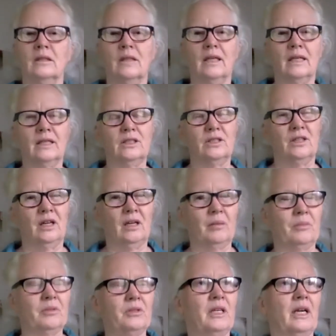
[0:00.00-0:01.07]
I guess you call it
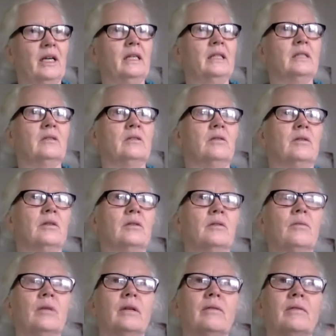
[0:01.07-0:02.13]
bursitis or
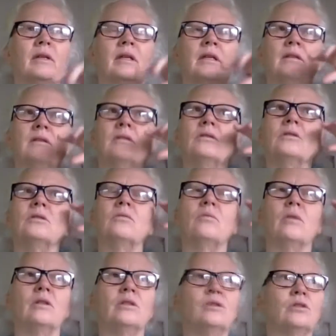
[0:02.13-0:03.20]
whatever the
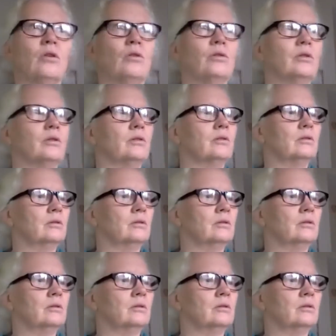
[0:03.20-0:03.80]
with shoulder